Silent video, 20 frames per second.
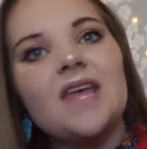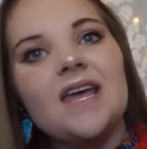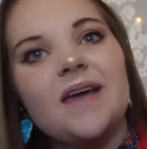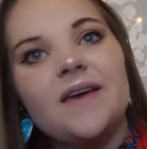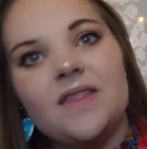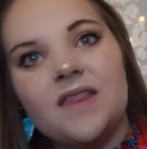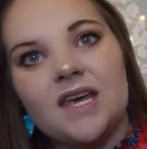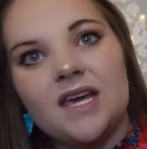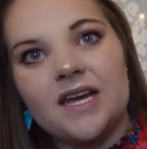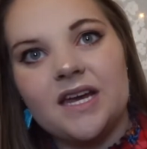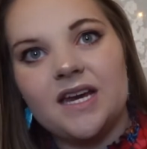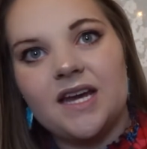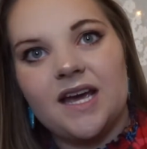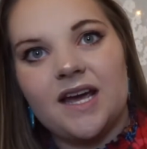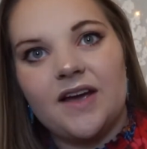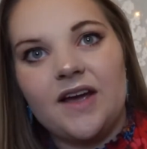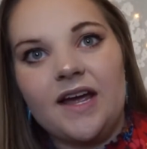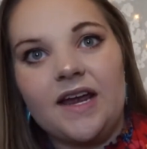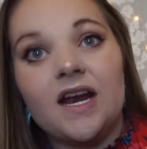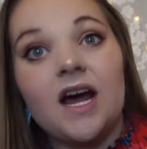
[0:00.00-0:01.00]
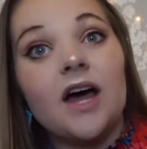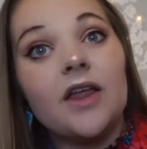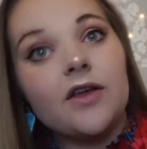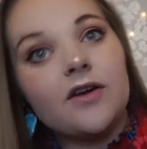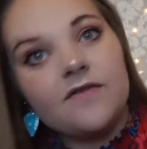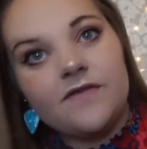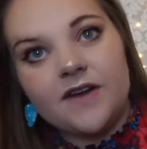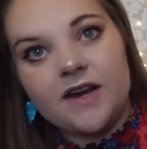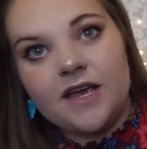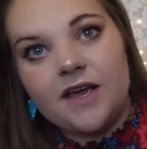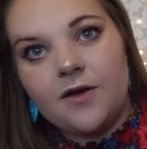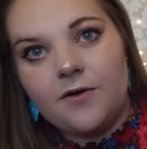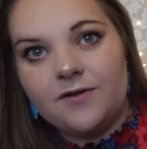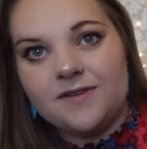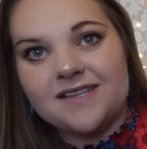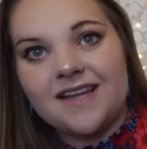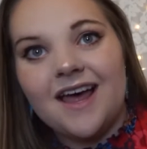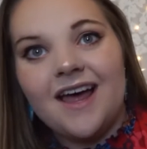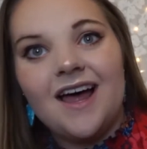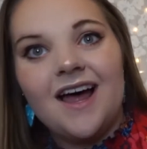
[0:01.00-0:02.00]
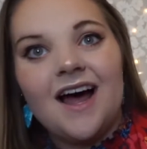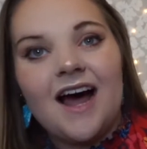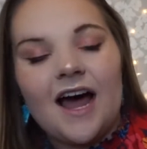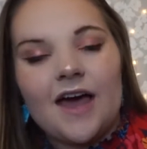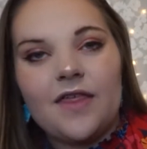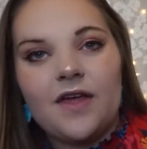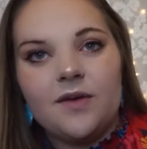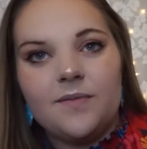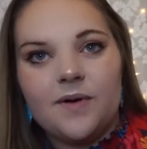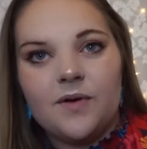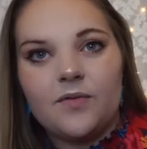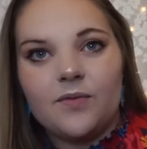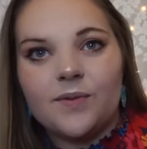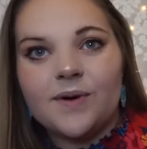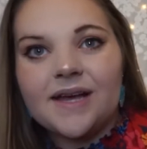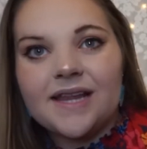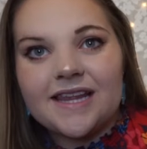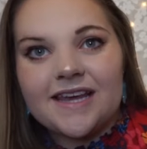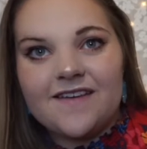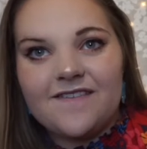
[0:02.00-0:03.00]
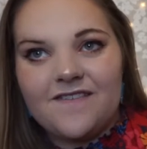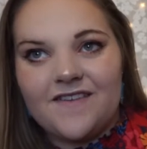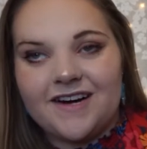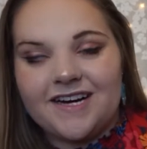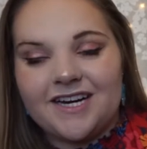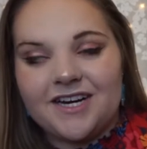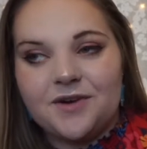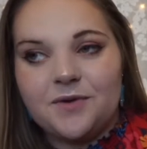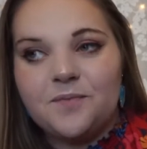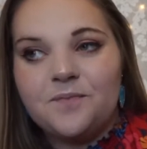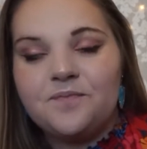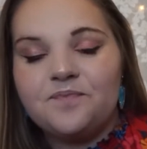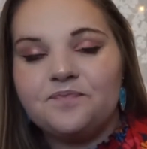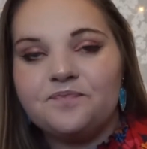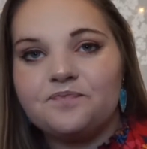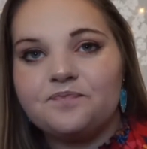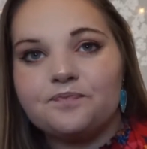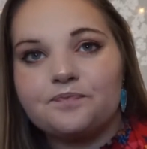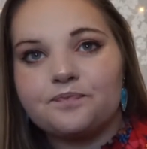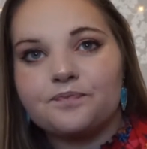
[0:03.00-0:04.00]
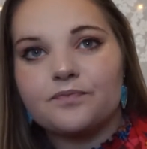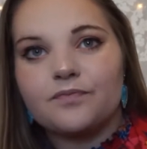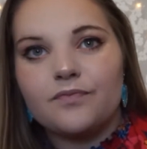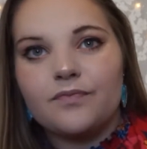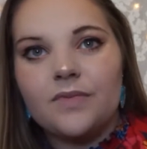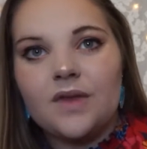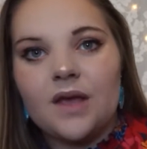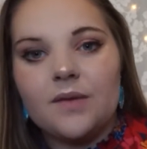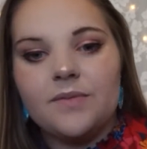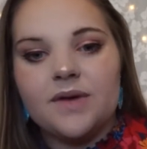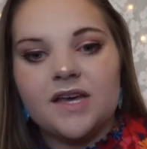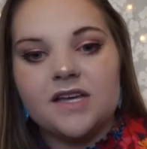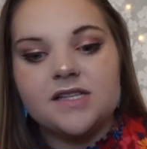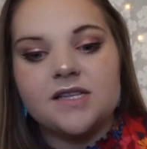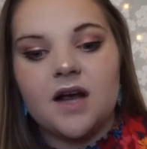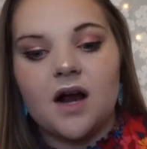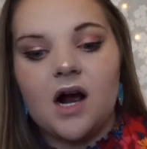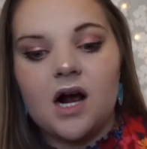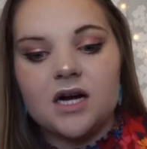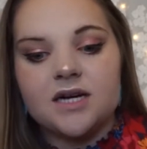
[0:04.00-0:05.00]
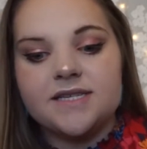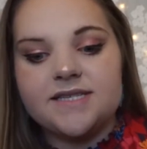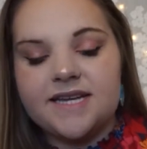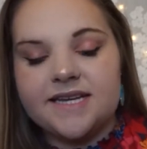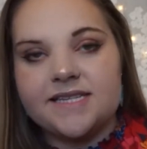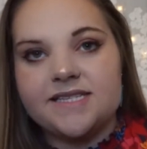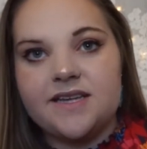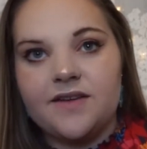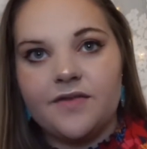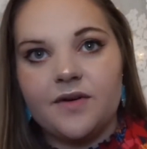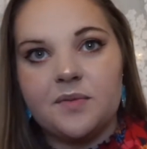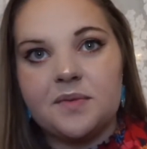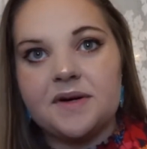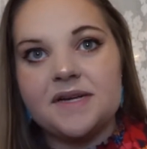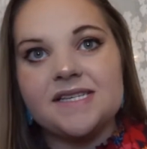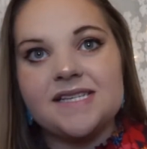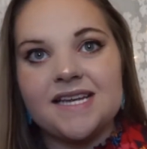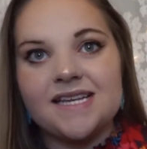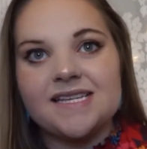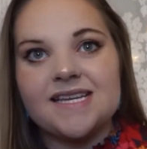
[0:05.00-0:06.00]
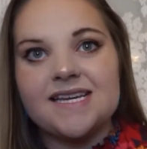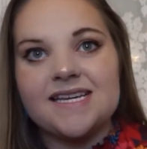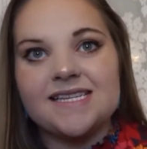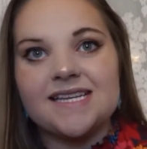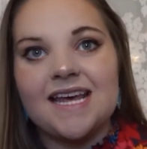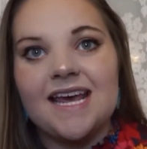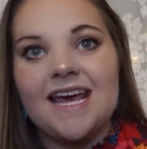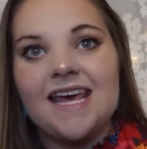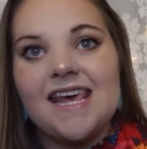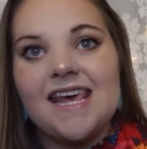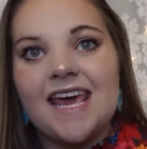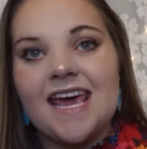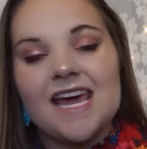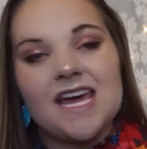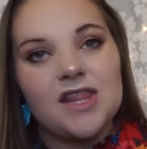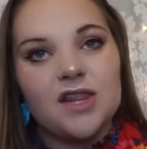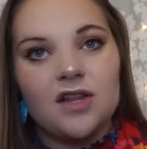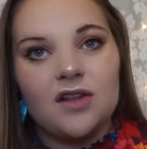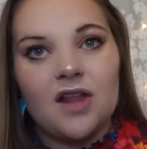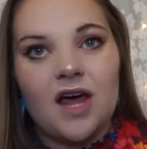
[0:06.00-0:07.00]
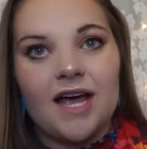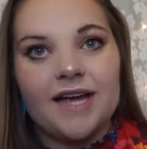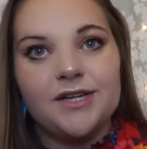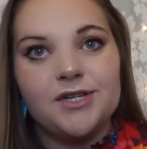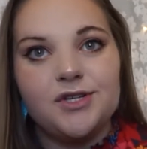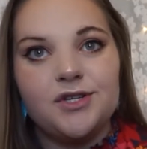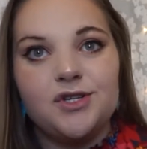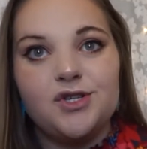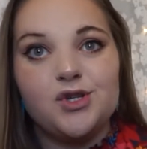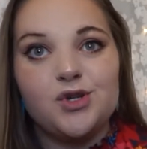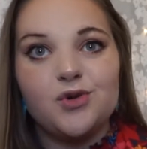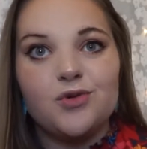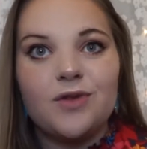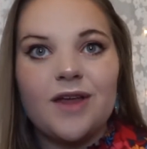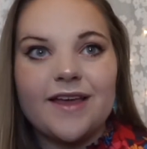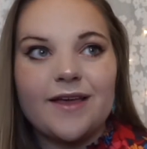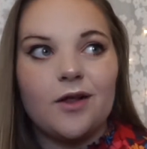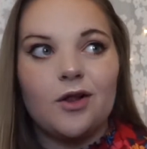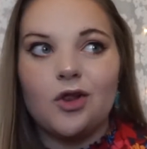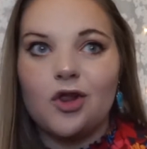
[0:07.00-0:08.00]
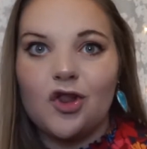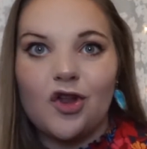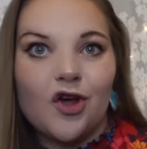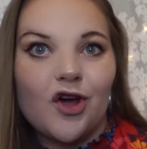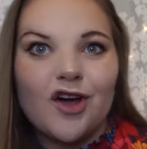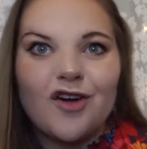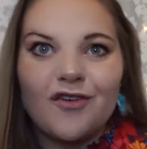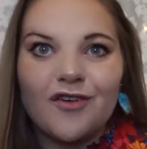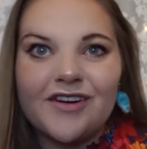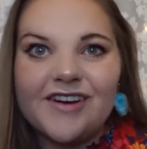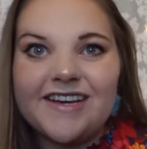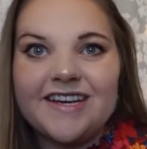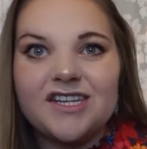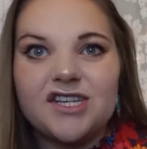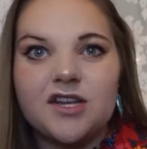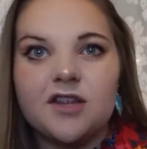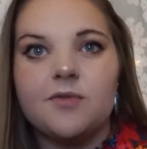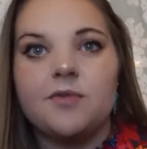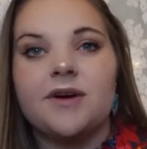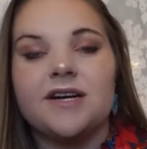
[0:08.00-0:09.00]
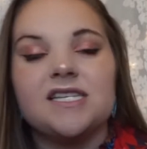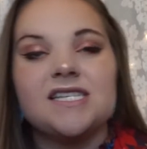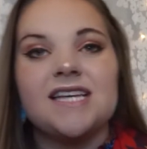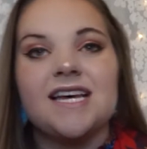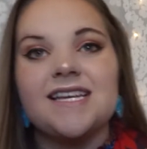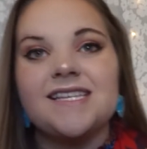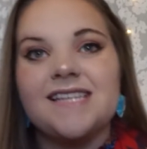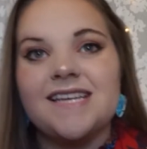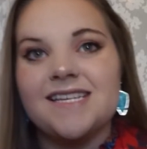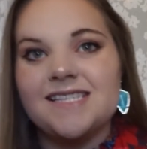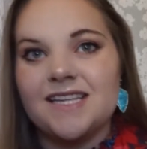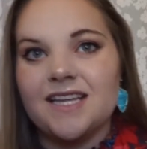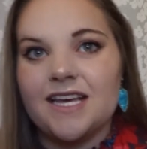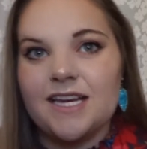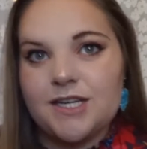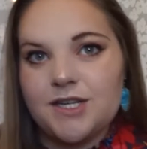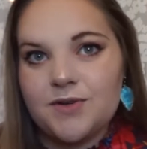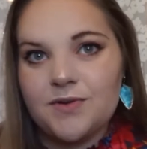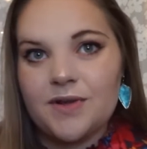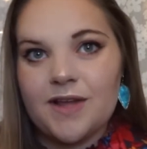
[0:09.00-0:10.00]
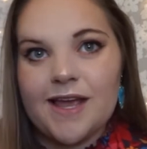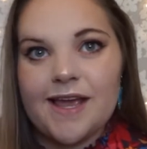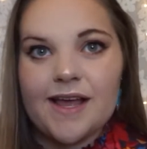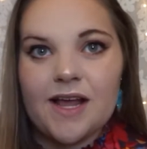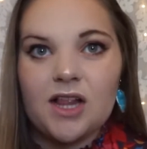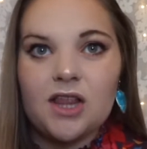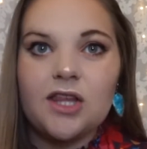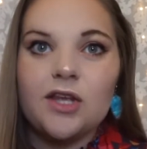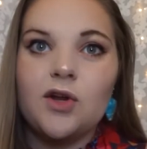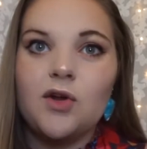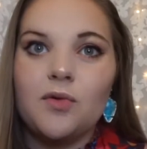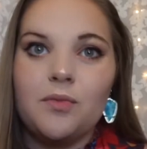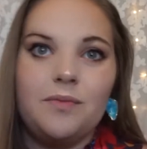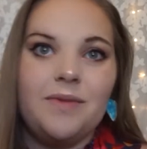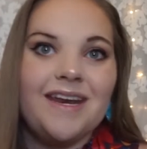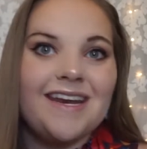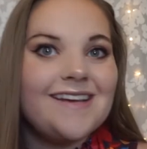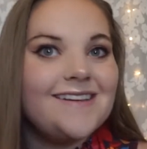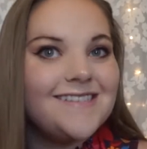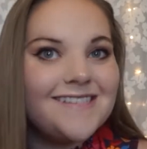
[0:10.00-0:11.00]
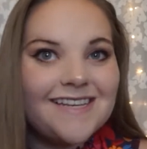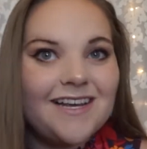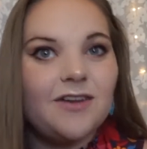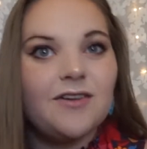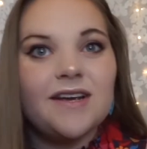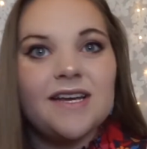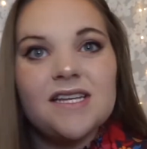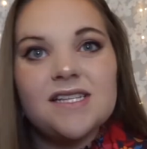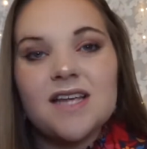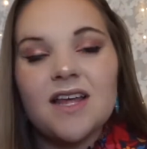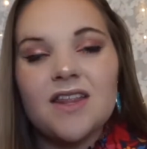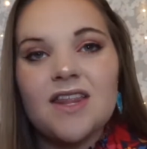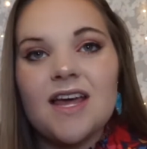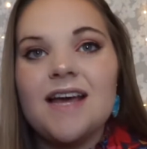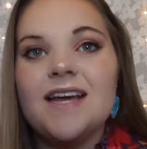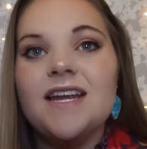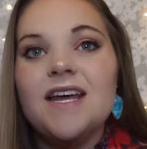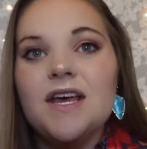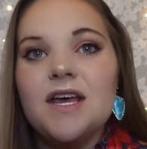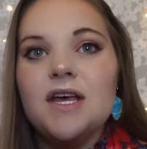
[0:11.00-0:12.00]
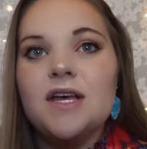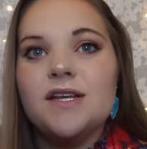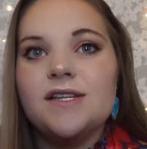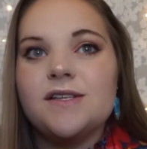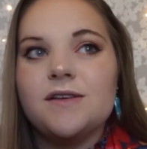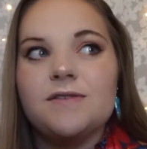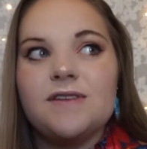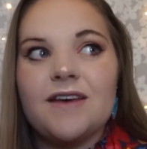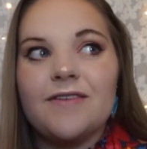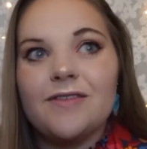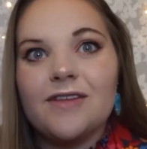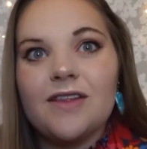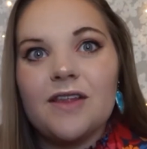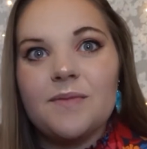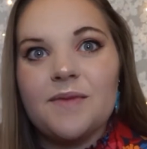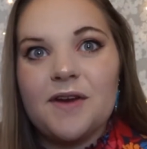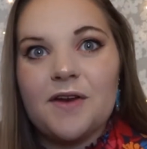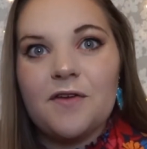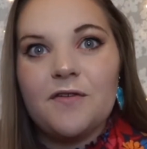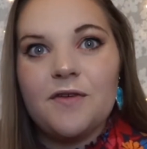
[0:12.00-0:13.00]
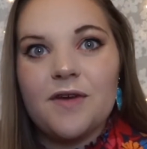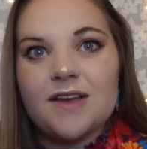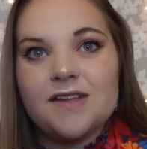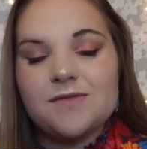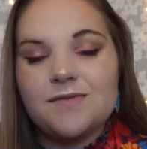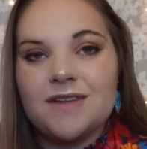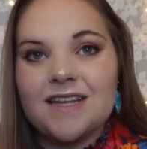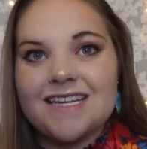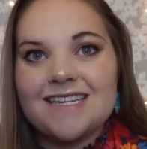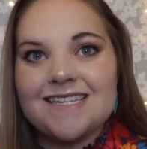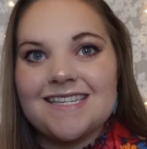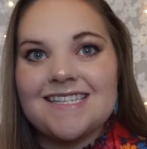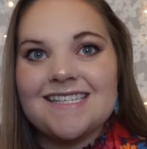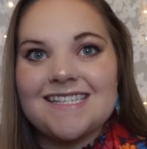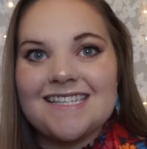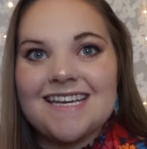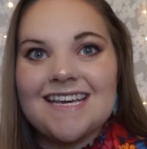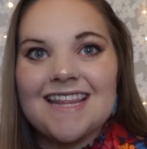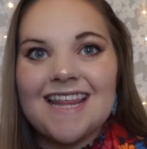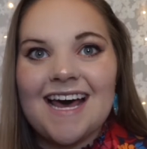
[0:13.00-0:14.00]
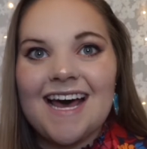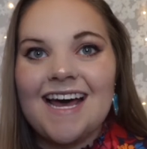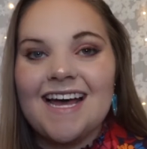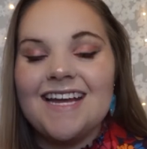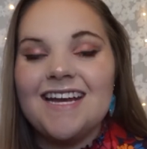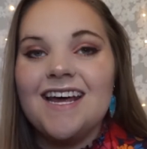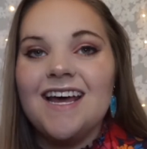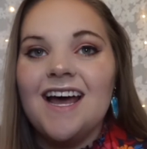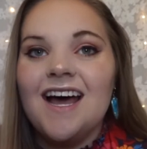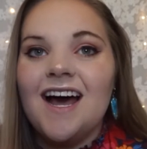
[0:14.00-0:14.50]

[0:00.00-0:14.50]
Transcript: And then in other videos, I thought it'd be really fun, because there are 6 different princesses in the line, to do like a look for each of the princesses and like do like a little mini series on that. So definitely let me know if you guys would like to see that.